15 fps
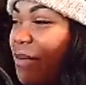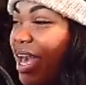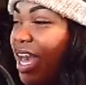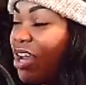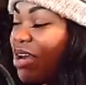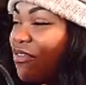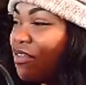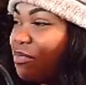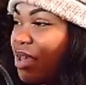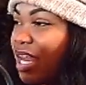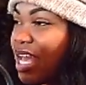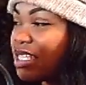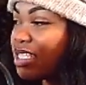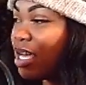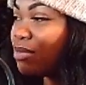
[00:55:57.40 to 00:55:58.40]
But it don't even be
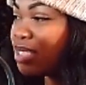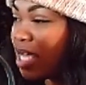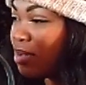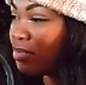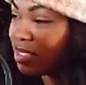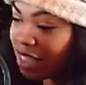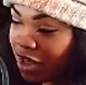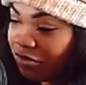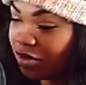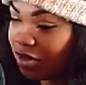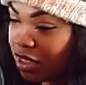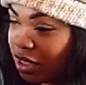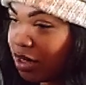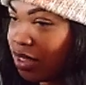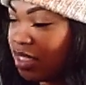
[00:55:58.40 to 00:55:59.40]
that. Sometimes stuff will
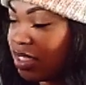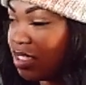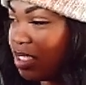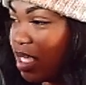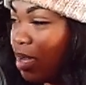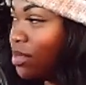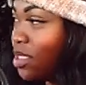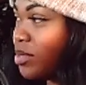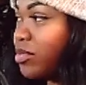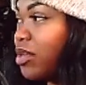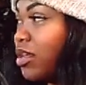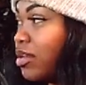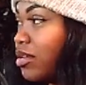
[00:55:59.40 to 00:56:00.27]
literally just come to me.